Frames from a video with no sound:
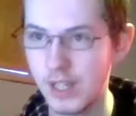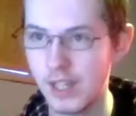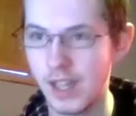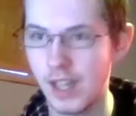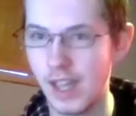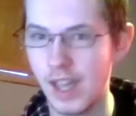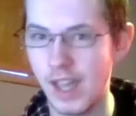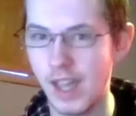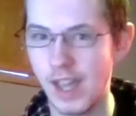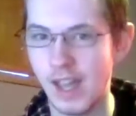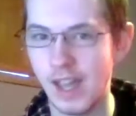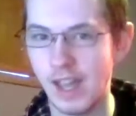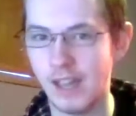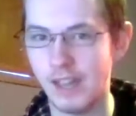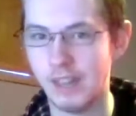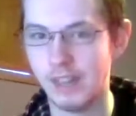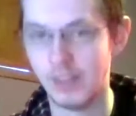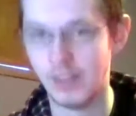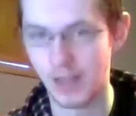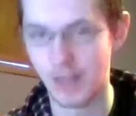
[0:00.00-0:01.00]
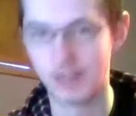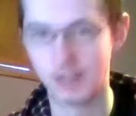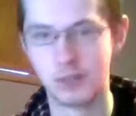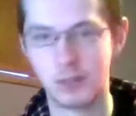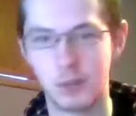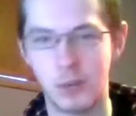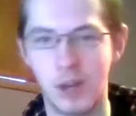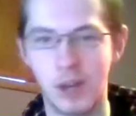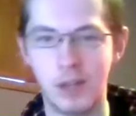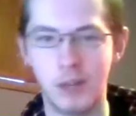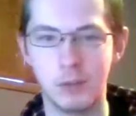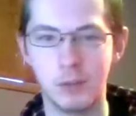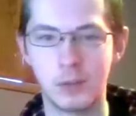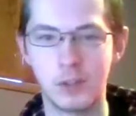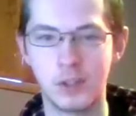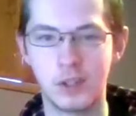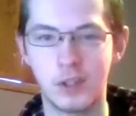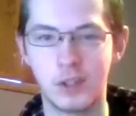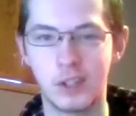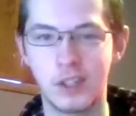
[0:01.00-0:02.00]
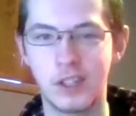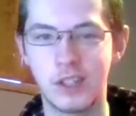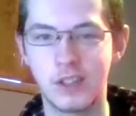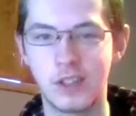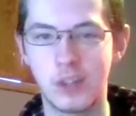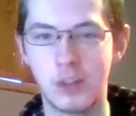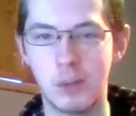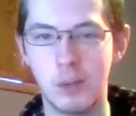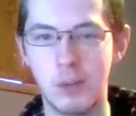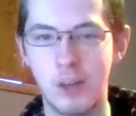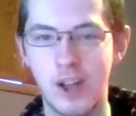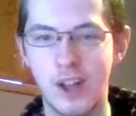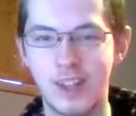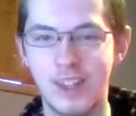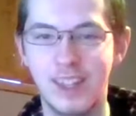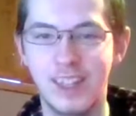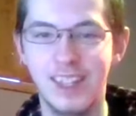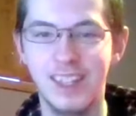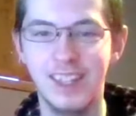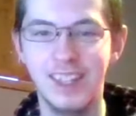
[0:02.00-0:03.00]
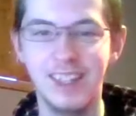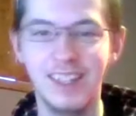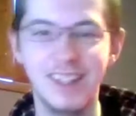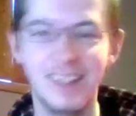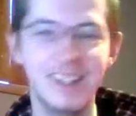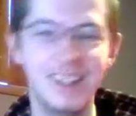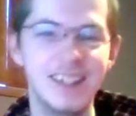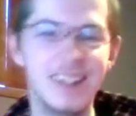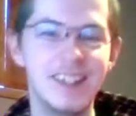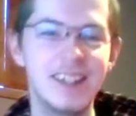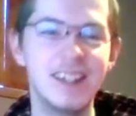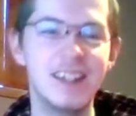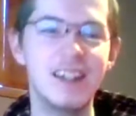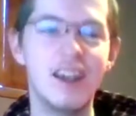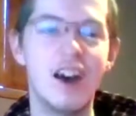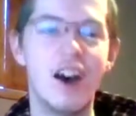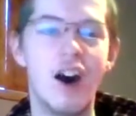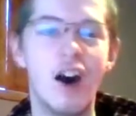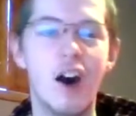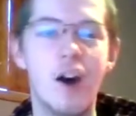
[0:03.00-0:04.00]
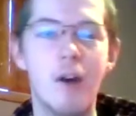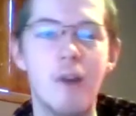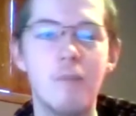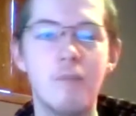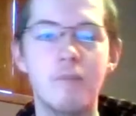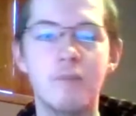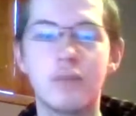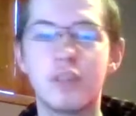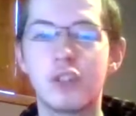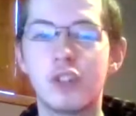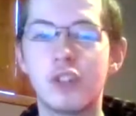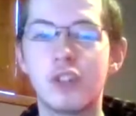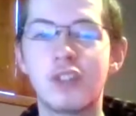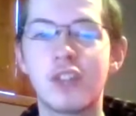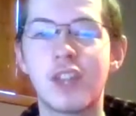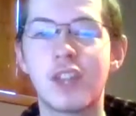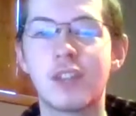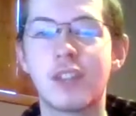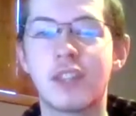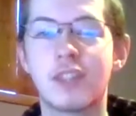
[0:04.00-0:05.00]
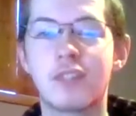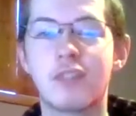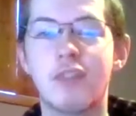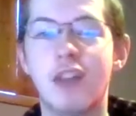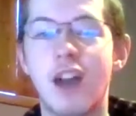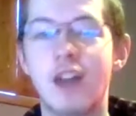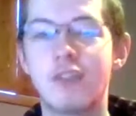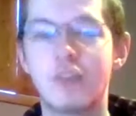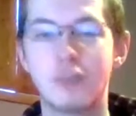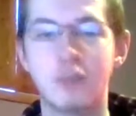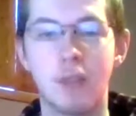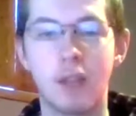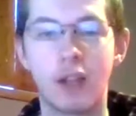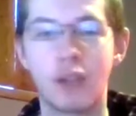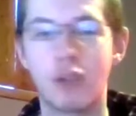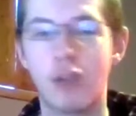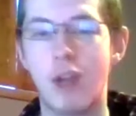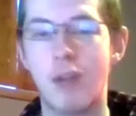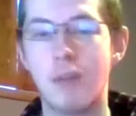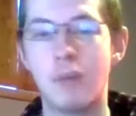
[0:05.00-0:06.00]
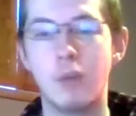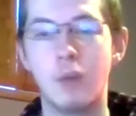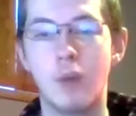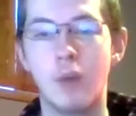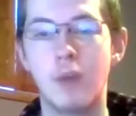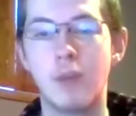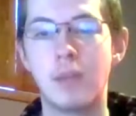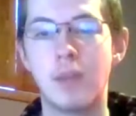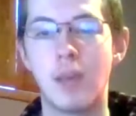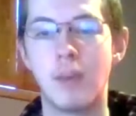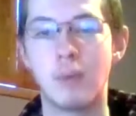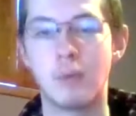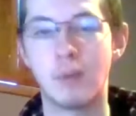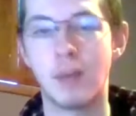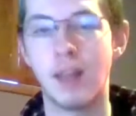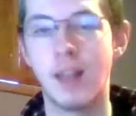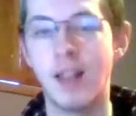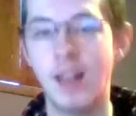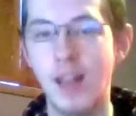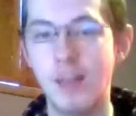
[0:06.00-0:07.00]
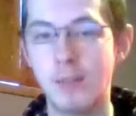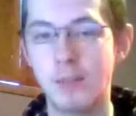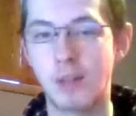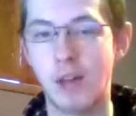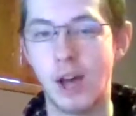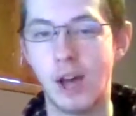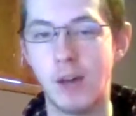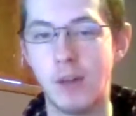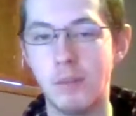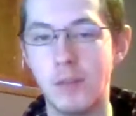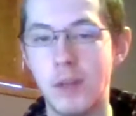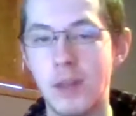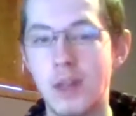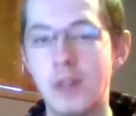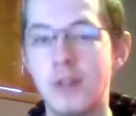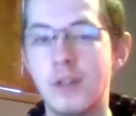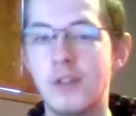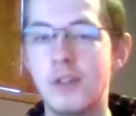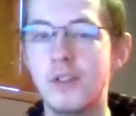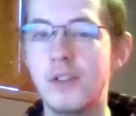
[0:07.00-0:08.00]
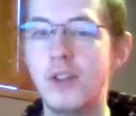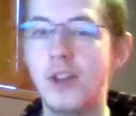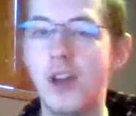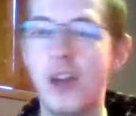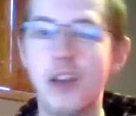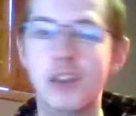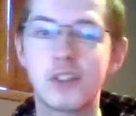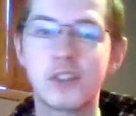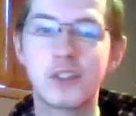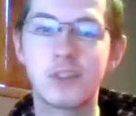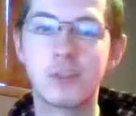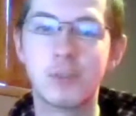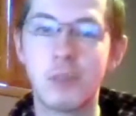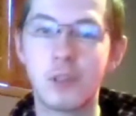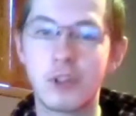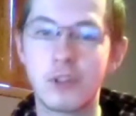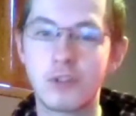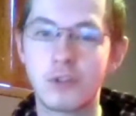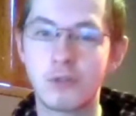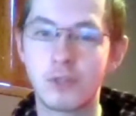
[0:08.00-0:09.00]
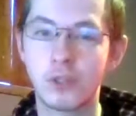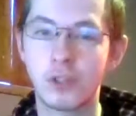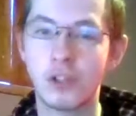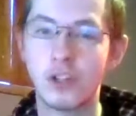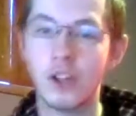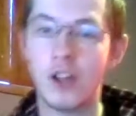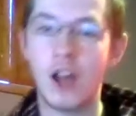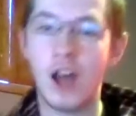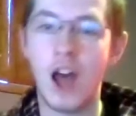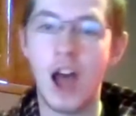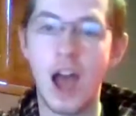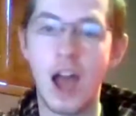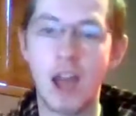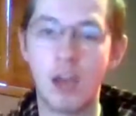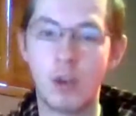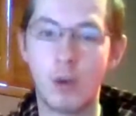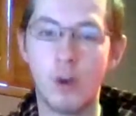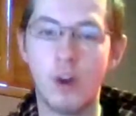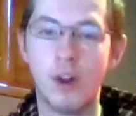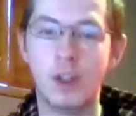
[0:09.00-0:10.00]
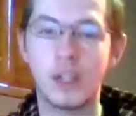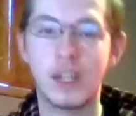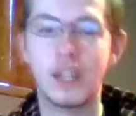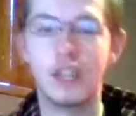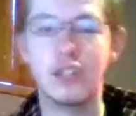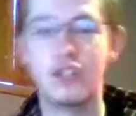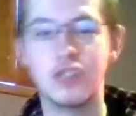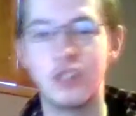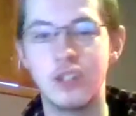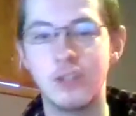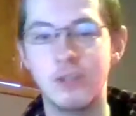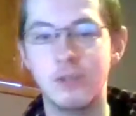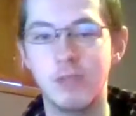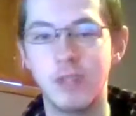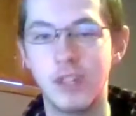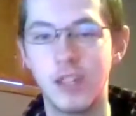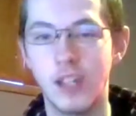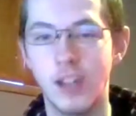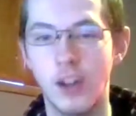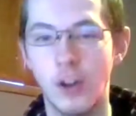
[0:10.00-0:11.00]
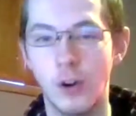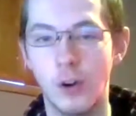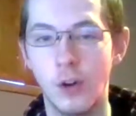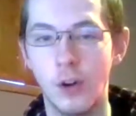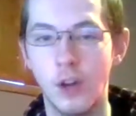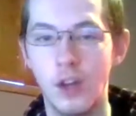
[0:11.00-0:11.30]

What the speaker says: And that's why it was looking so blocky. Turns out that's fine for my crappy webcam on my laptop, not so much for high quality HD video